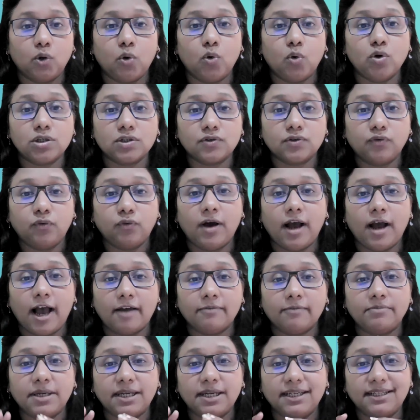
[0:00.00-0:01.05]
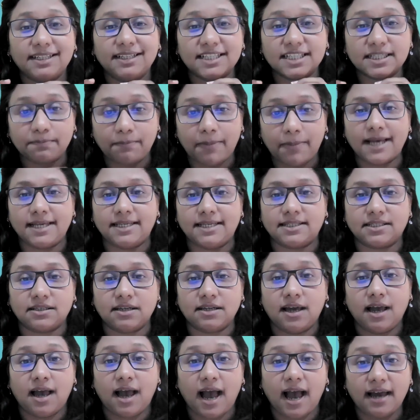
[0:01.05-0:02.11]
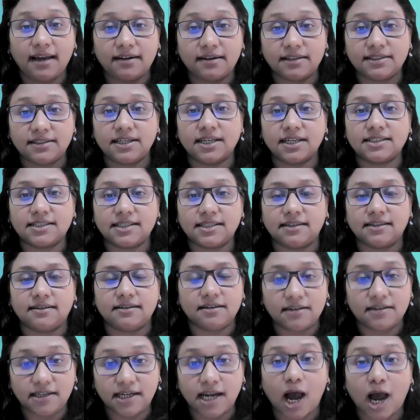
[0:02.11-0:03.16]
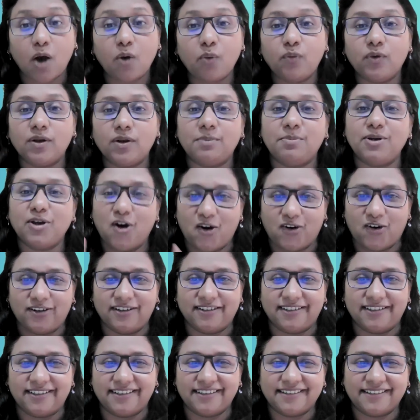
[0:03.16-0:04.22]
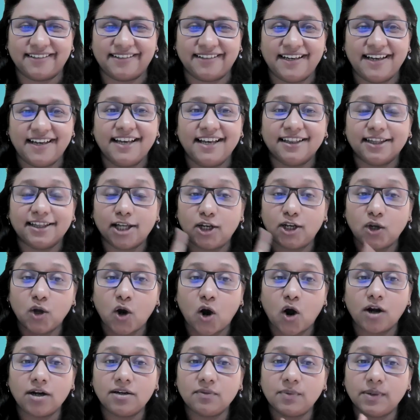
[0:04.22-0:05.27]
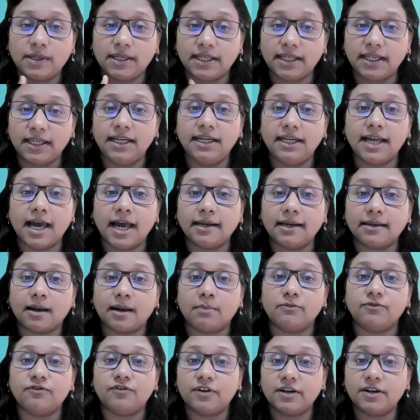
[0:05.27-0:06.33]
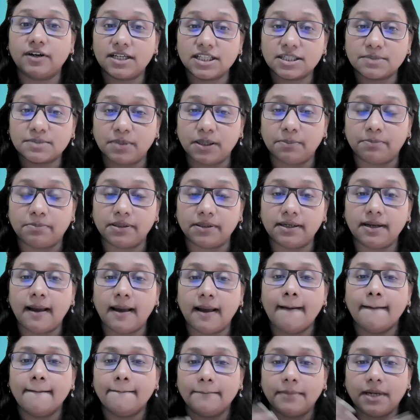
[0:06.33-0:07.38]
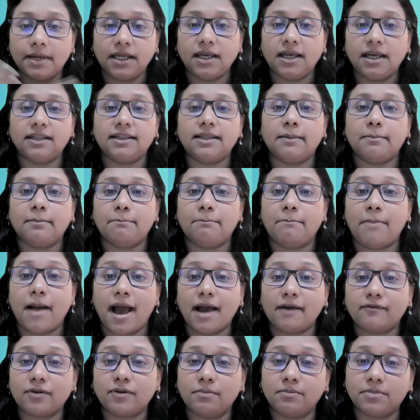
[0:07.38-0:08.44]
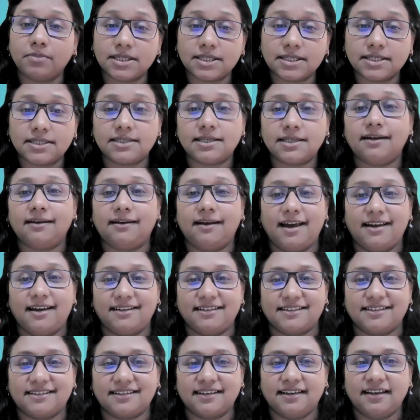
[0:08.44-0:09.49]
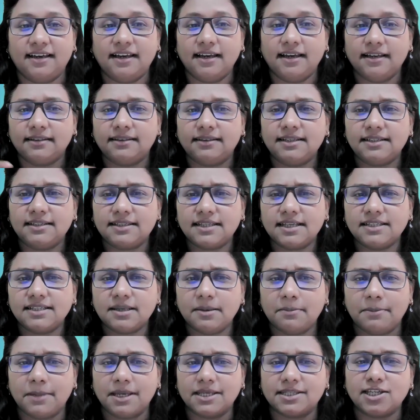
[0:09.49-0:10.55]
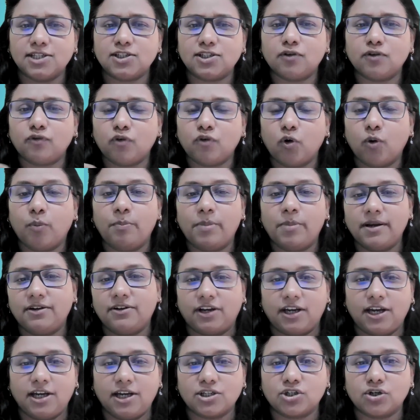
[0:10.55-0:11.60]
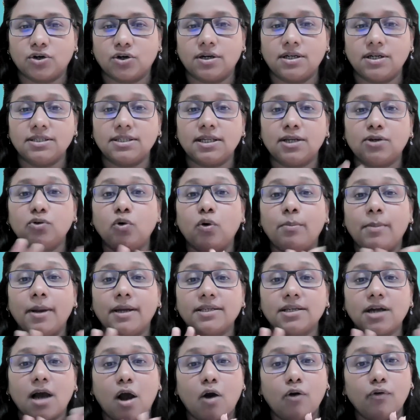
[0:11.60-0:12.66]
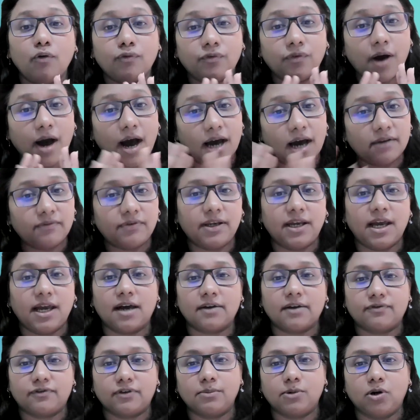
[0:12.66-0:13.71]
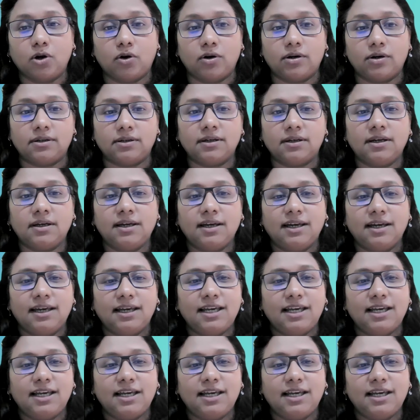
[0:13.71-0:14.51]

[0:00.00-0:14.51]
that those who have been despised and rejected now will be honored. The Lord will lead and comfort His people, bringing them back from distant lands. This is a message of hope and reassurance that no matter how far we are from God,